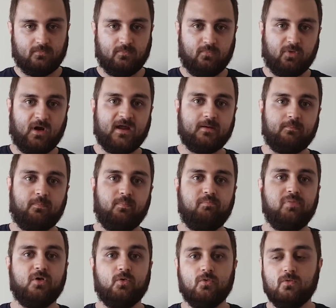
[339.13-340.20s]
bright
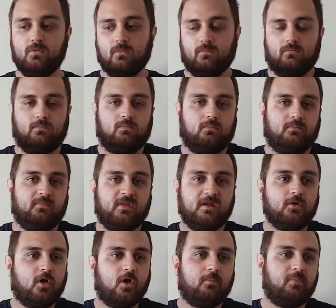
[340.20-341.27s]
blue, they're
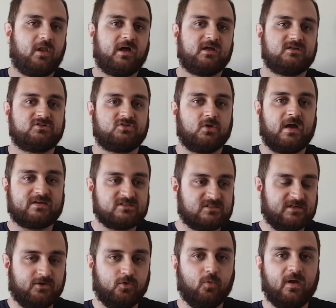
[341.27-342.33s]
not obliged to actually
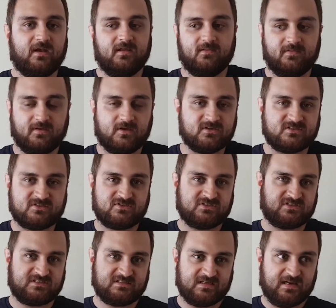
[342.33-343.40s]
do anything, because it's
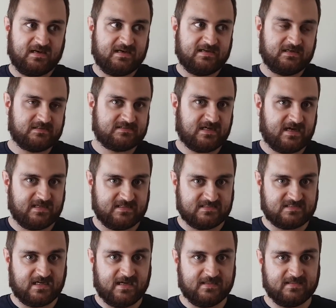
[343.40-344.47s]
just a little tiny
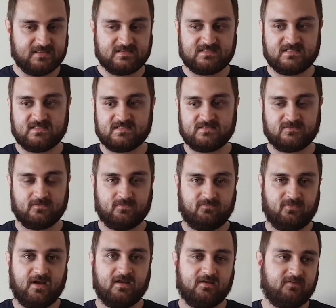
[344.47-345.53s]
sign that says
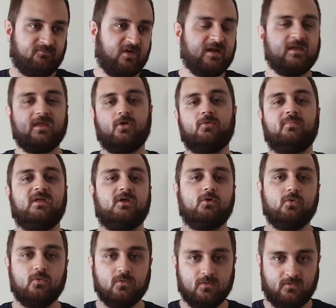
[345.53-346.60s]
Frankie could be
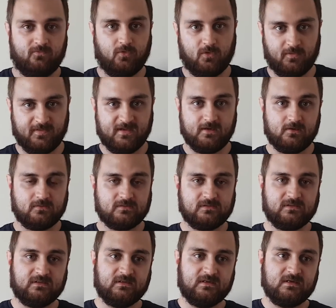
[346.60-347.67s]
you, for all they know.
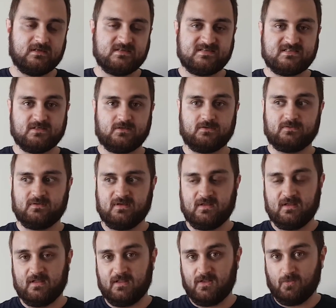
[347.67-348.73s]
So
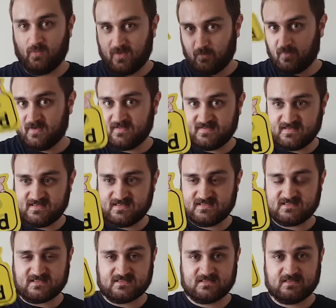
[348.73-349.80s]
you want one of
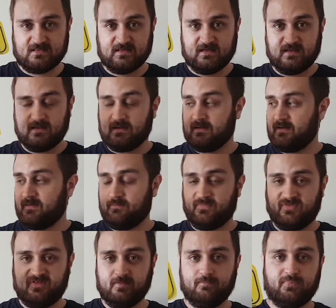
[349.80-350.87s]
these,
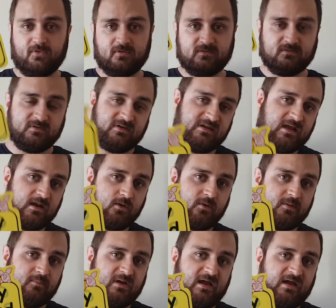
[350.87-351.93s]
simple, yellow
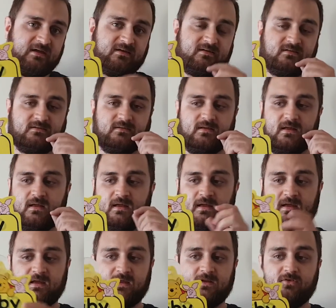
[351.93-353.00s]
and black,
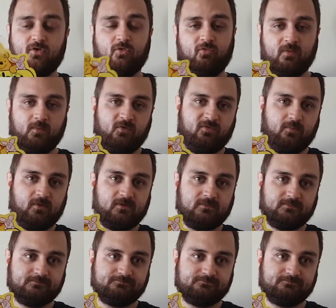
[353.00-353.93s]
and removable.